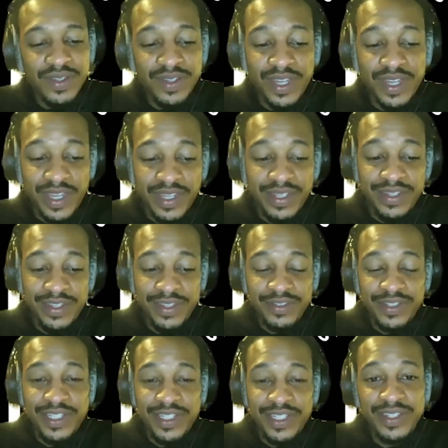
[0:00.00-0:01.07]
And you
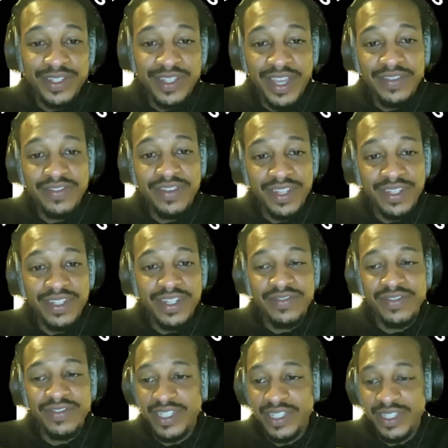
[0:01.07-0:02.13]
see the def- other
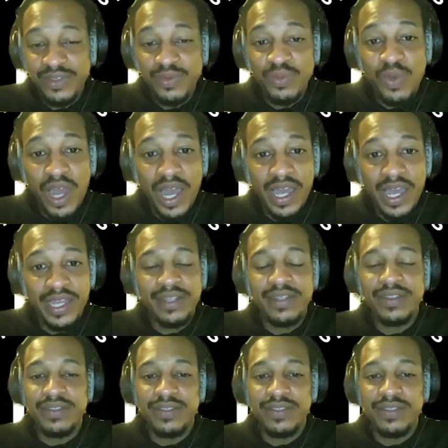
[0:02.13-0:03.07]
definition is wide.